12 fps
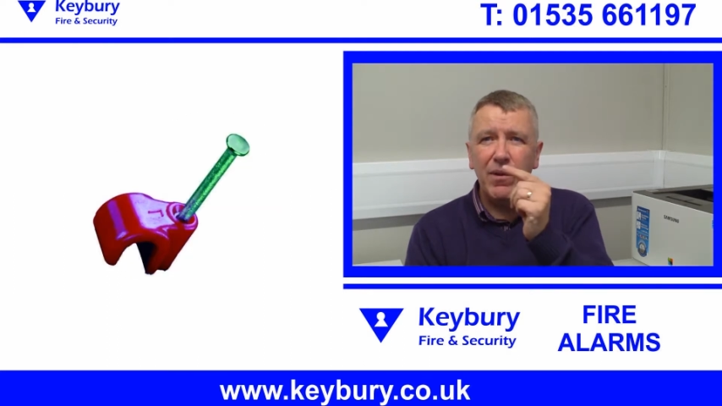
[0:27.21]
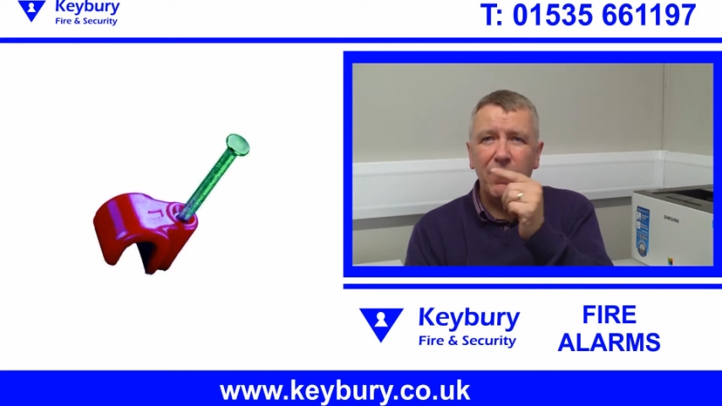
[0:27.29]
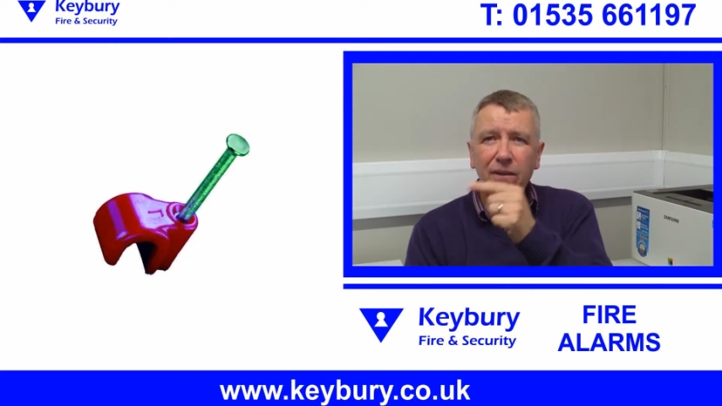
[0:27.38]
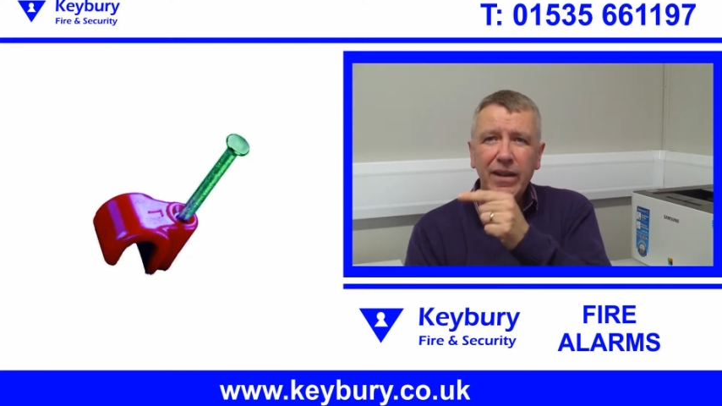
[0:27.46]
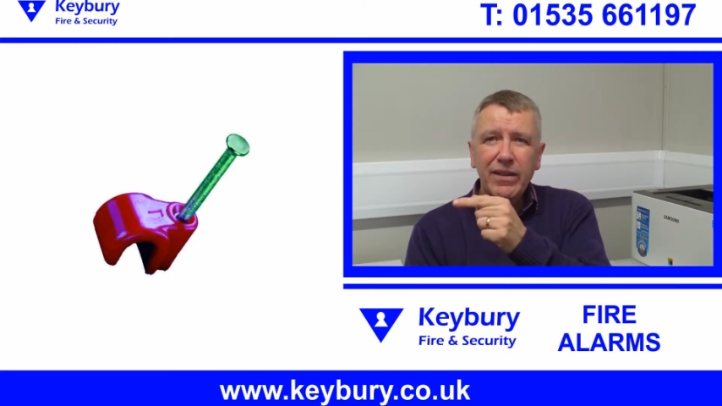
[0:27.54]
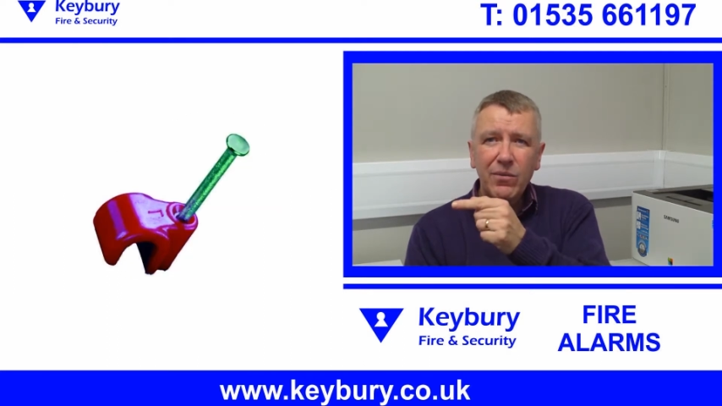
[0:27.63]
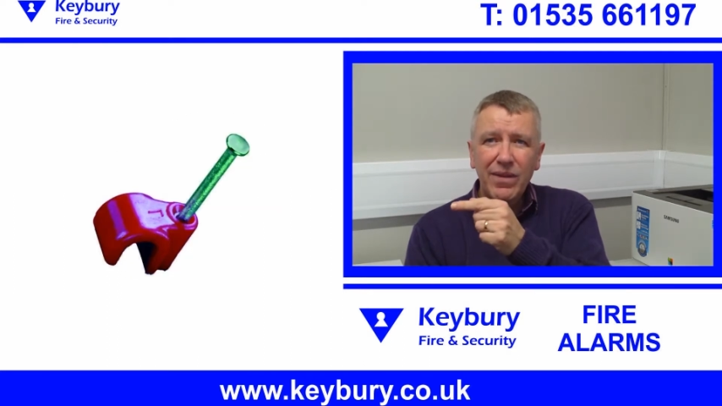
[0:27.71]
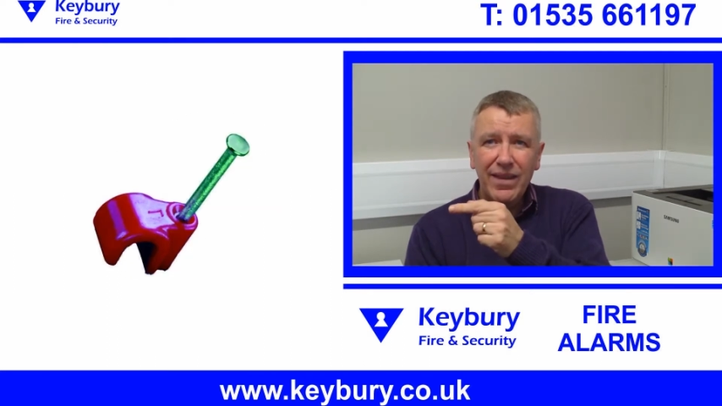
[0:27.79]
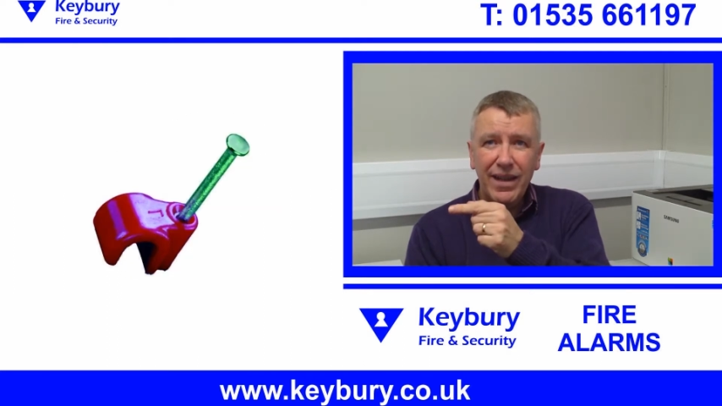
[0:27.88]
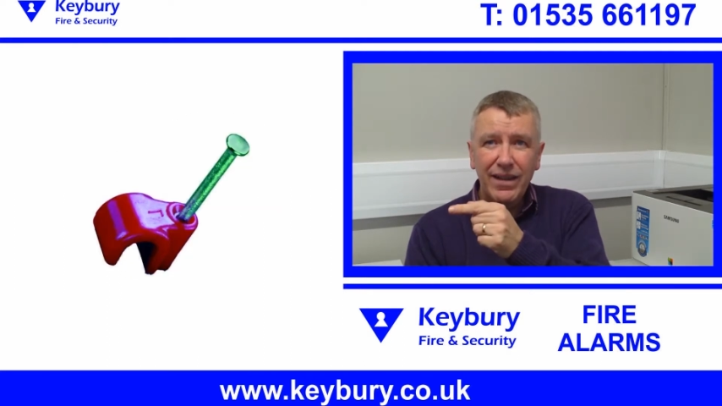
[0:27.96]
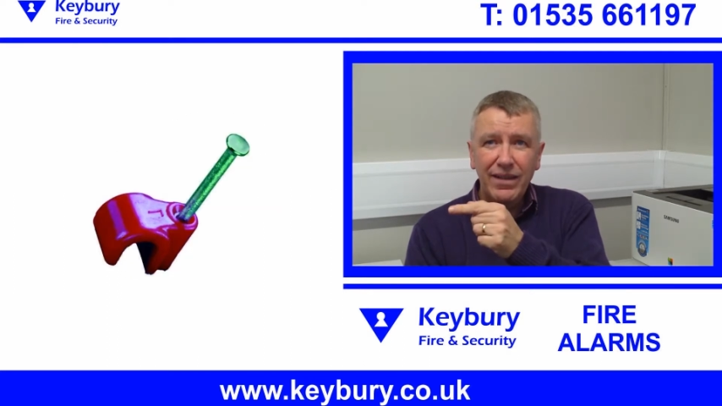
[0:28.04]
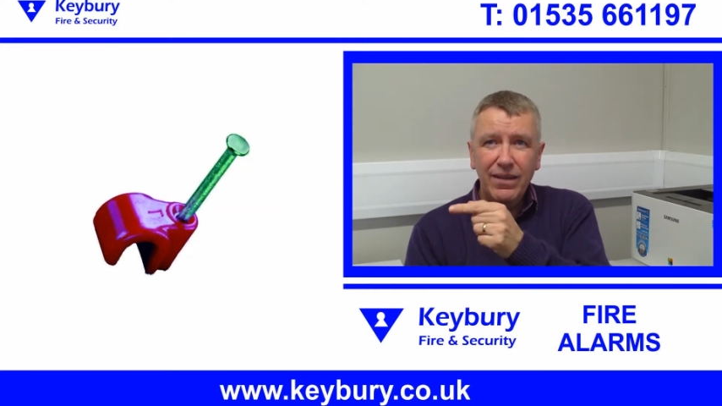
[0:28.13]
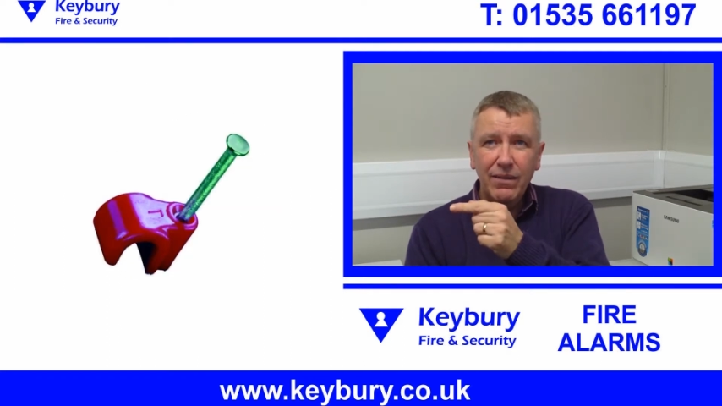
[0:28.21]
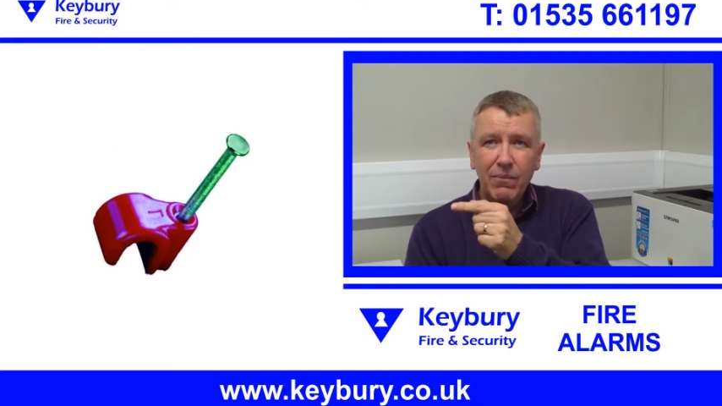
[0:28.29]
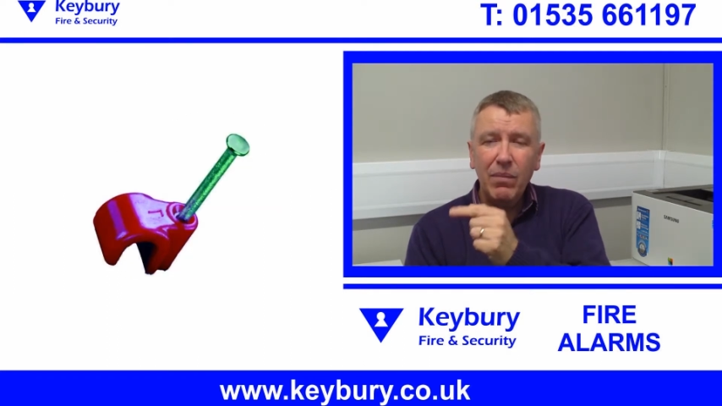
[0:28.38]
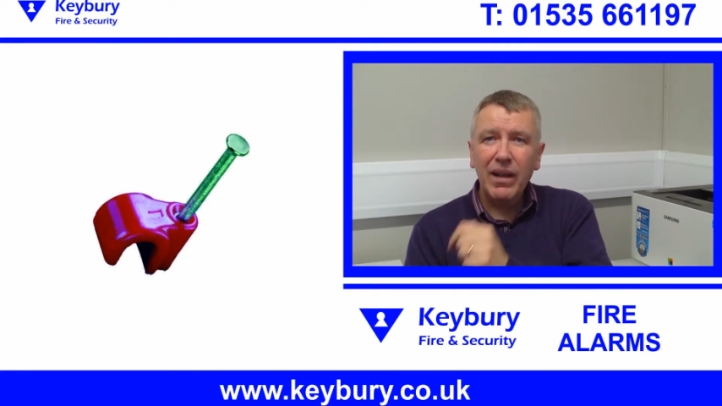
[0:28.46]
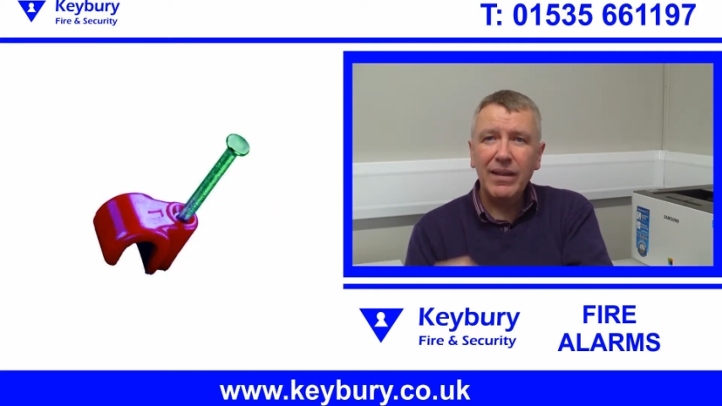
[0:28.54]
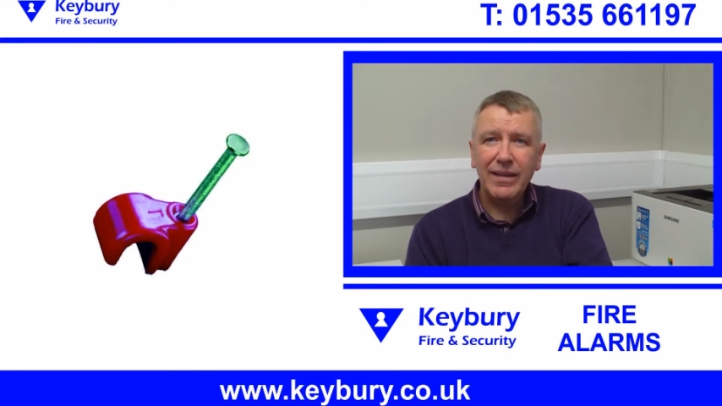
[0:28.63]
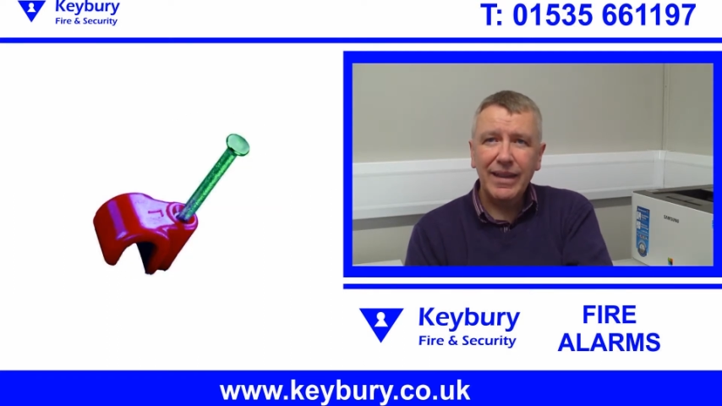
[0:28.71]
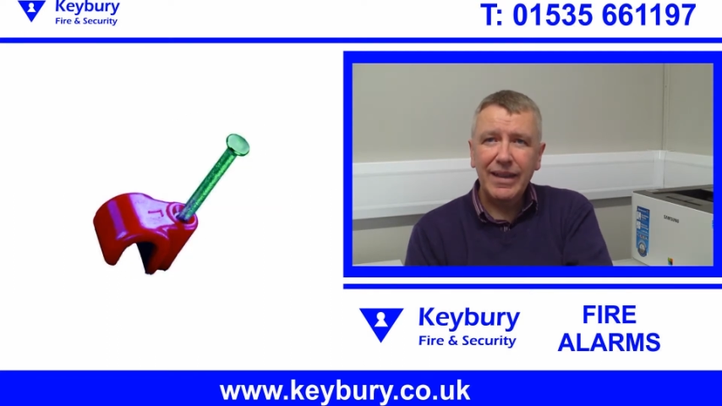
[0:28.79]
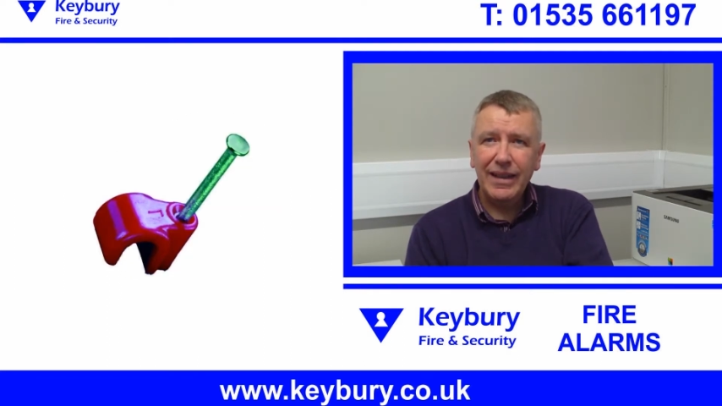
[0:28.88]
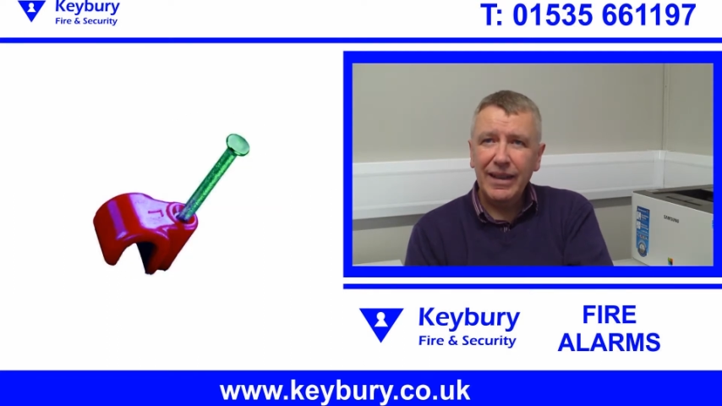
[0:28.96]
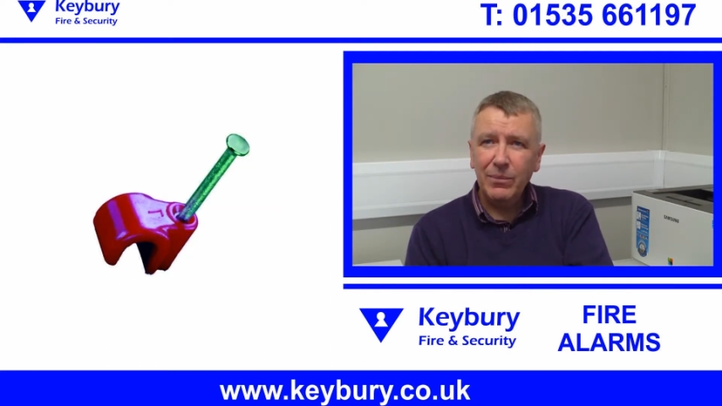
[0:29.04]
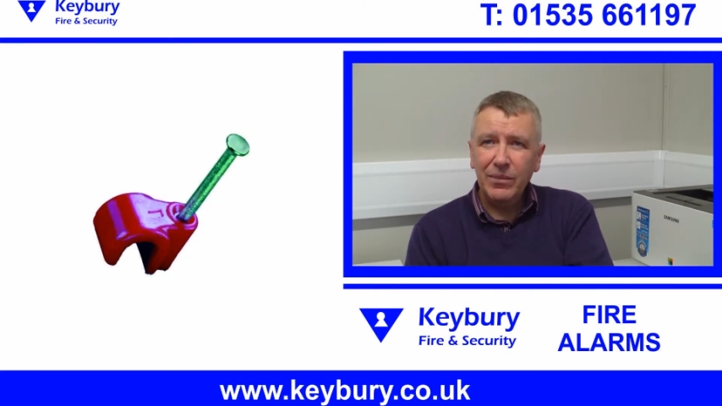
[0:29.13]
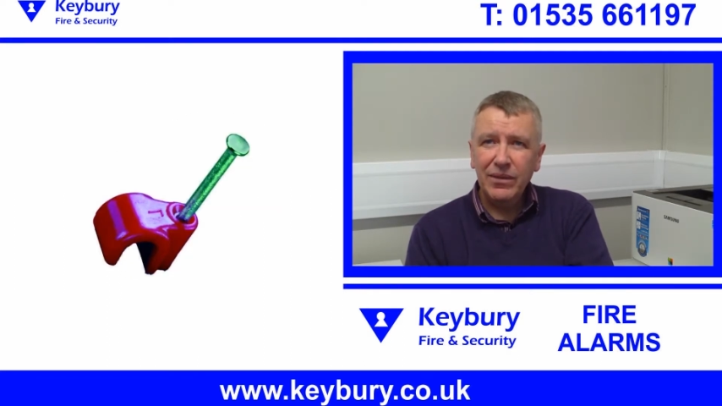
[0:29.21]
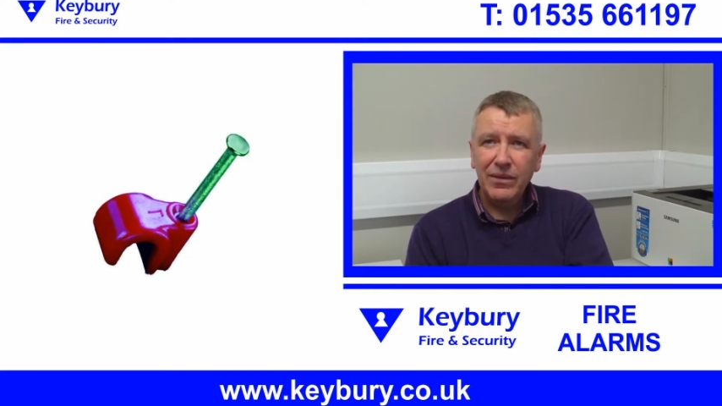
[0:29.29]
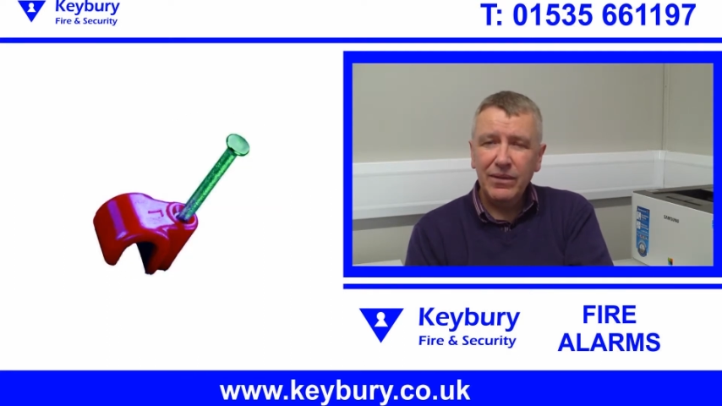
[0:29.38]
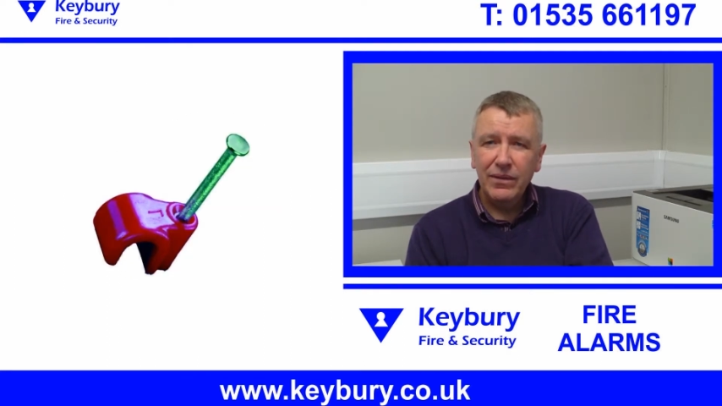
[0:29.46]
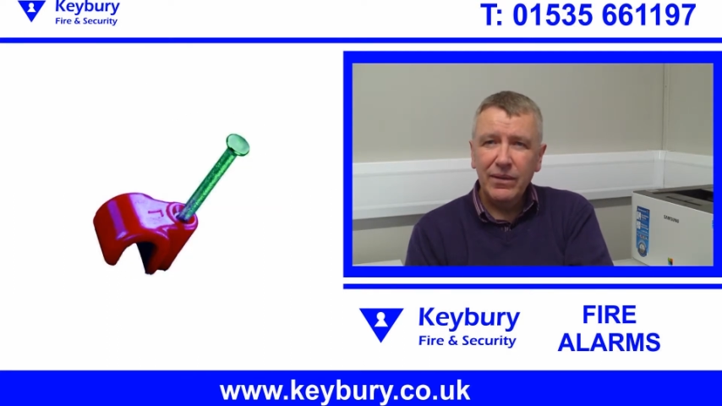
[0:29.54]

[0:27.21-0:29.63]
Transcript: fixed with these plastic clips